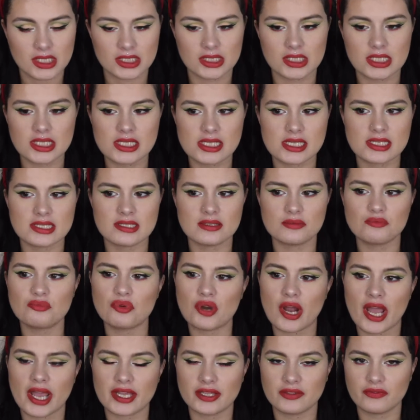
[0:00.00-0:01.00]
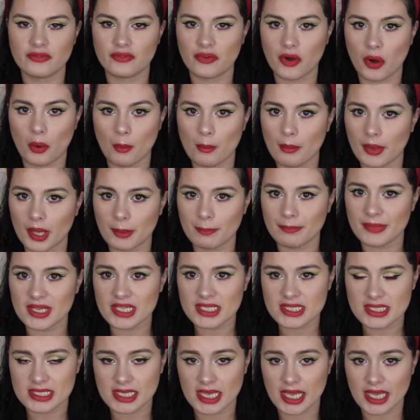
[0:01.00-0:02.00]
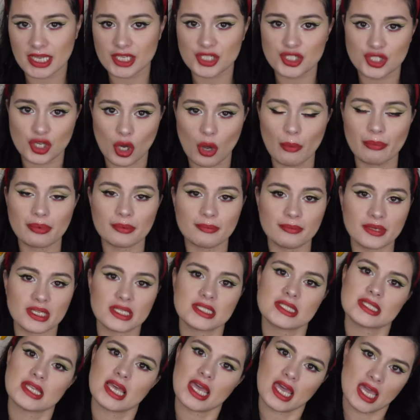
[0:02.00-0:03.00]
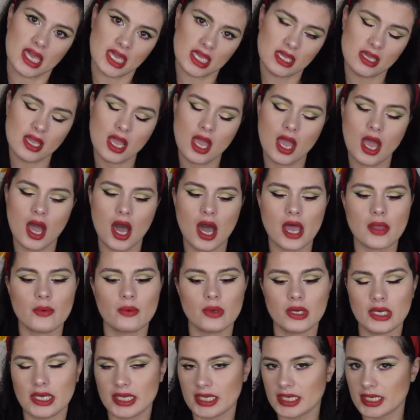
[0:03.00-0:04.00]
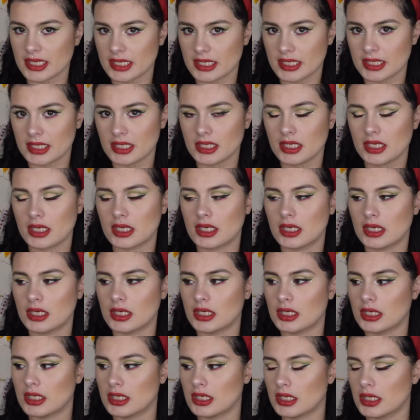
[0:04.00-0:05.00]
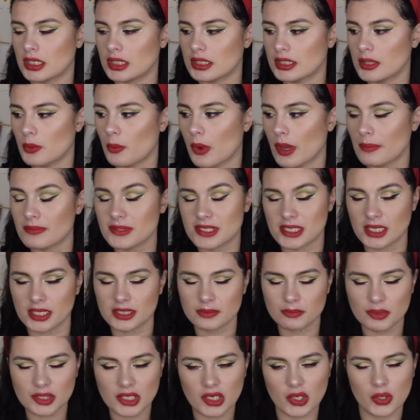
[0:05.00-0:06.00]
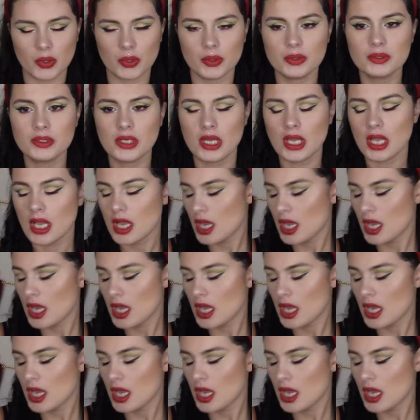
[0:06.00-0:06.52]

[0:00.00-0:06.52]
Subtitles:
That is a brand from Miss A, shop Miss A. I will link the website below.